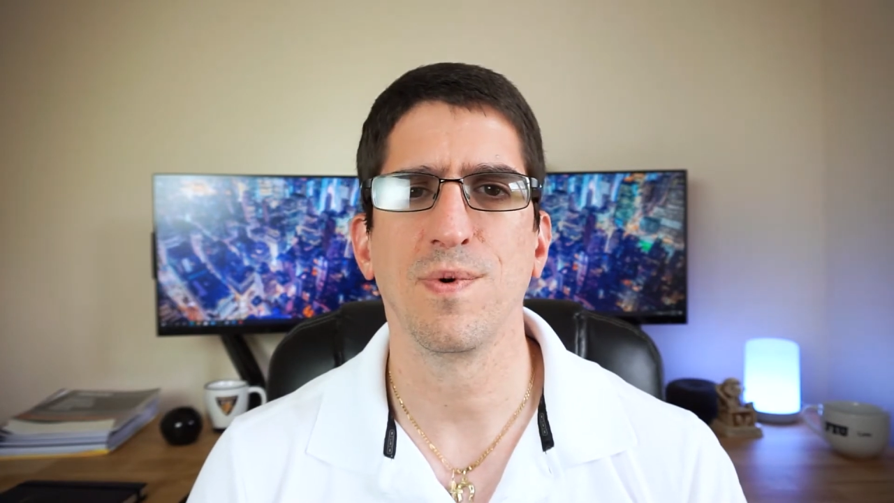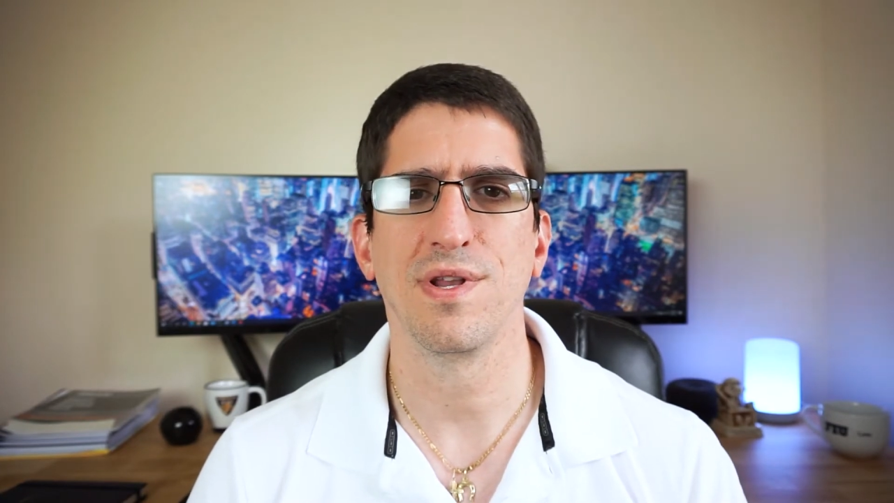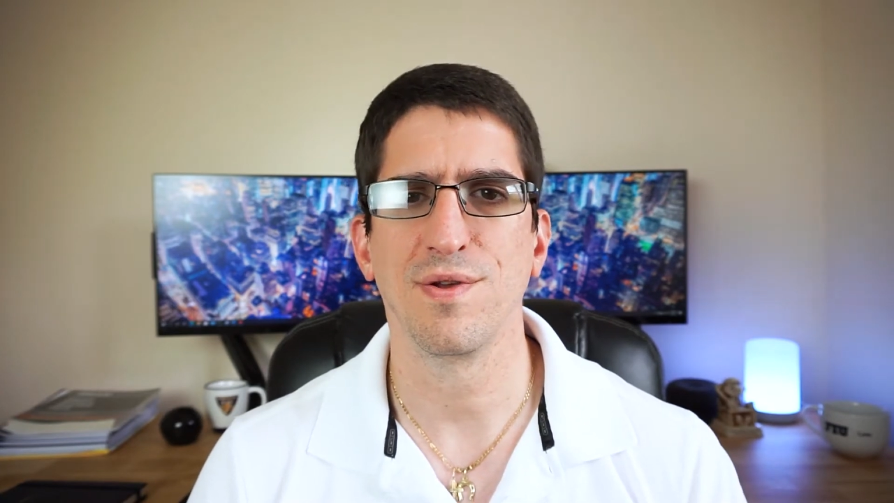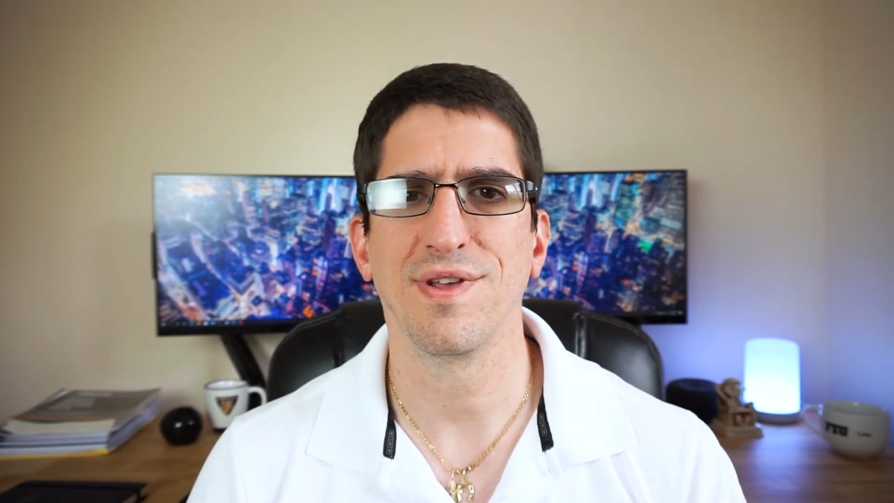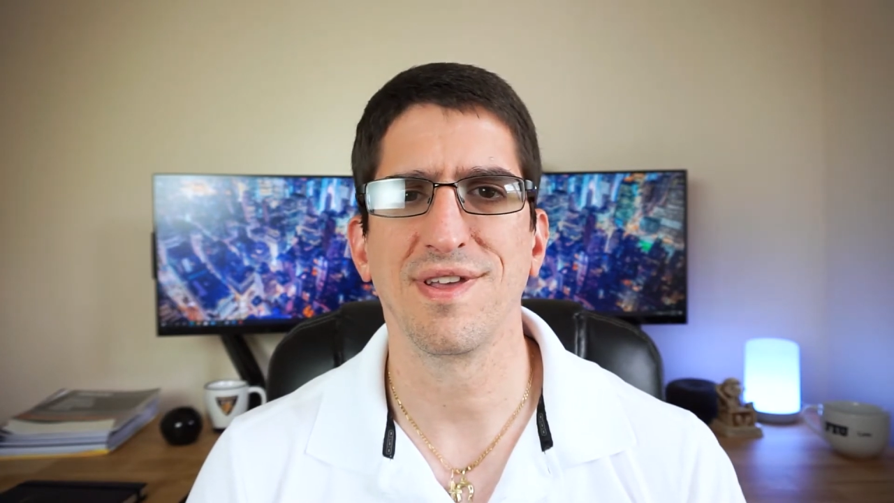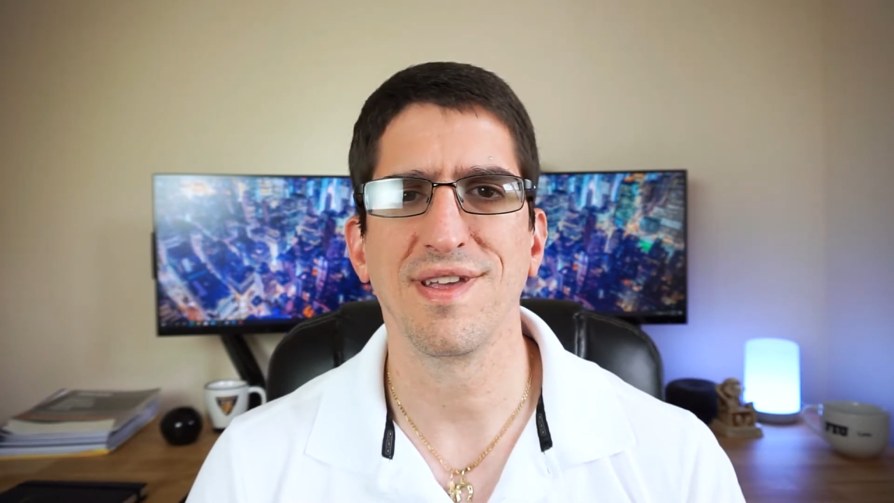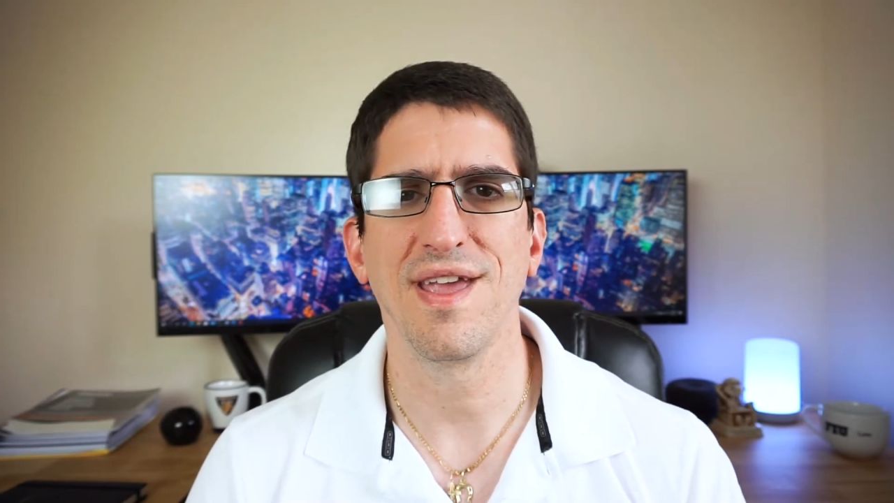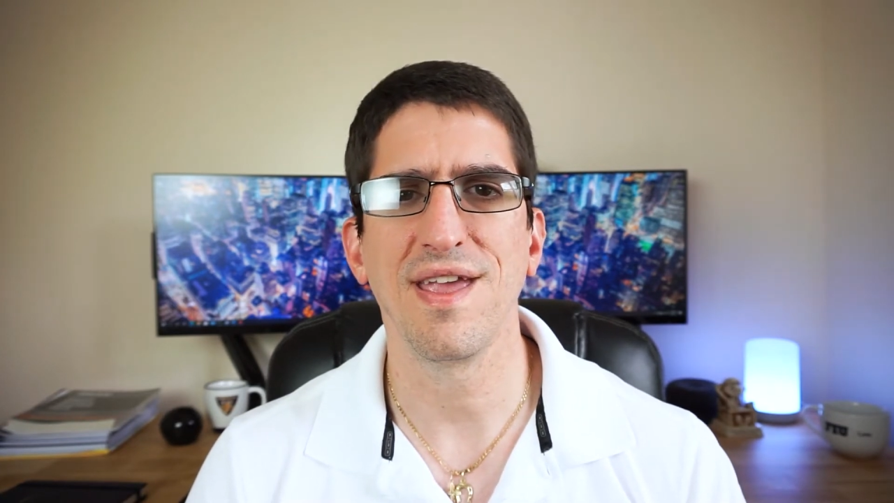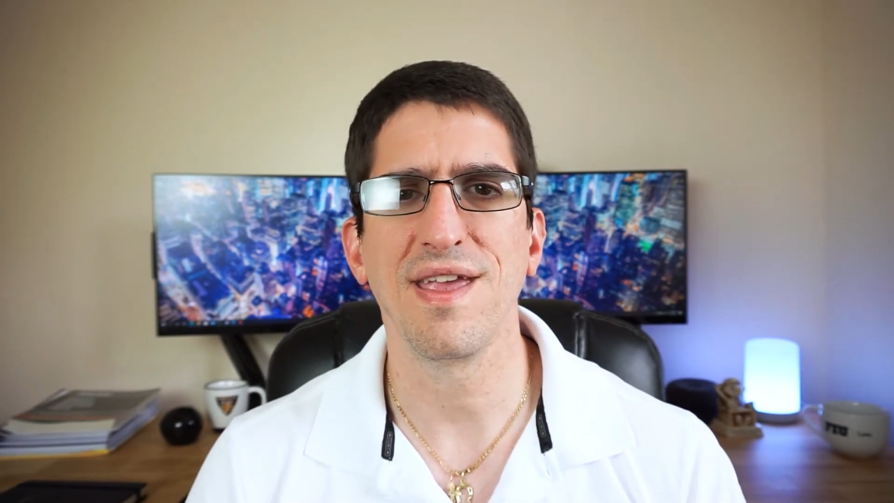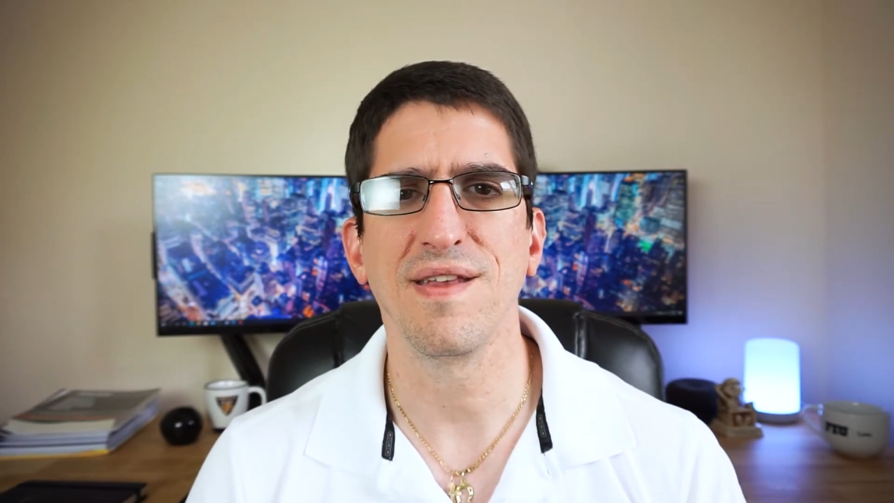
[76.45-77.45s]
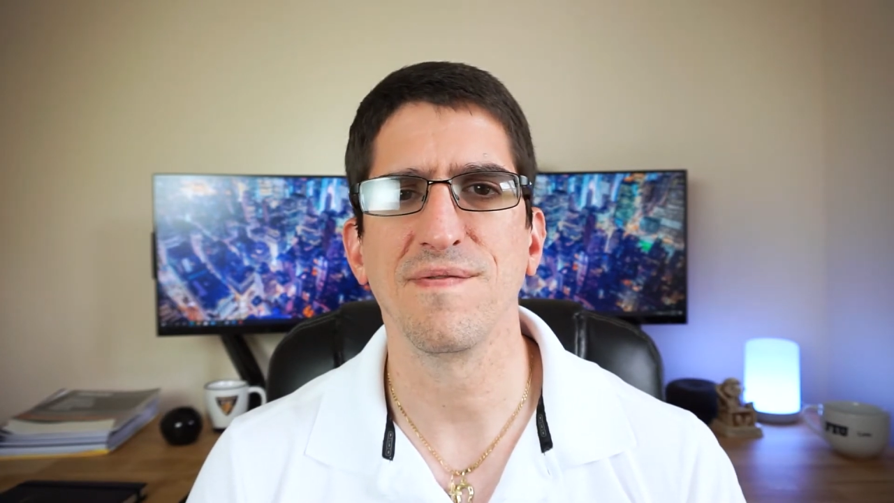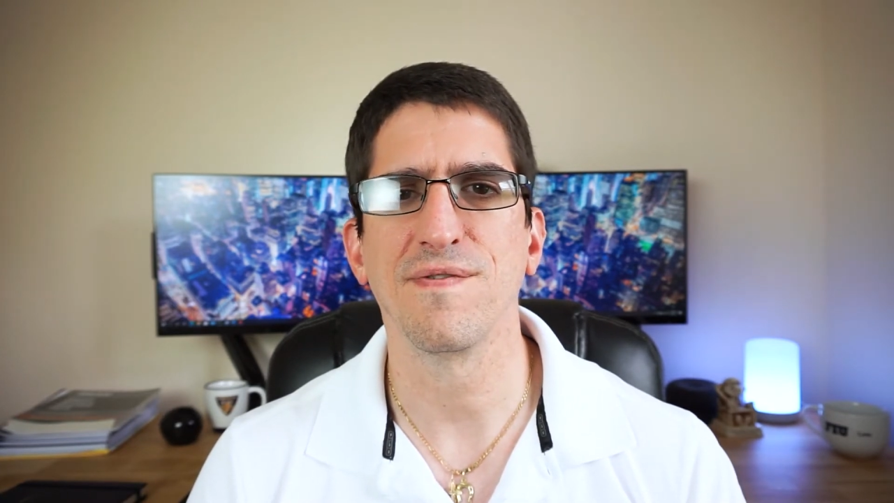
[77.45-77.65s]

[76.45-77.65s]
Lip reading: what you can gain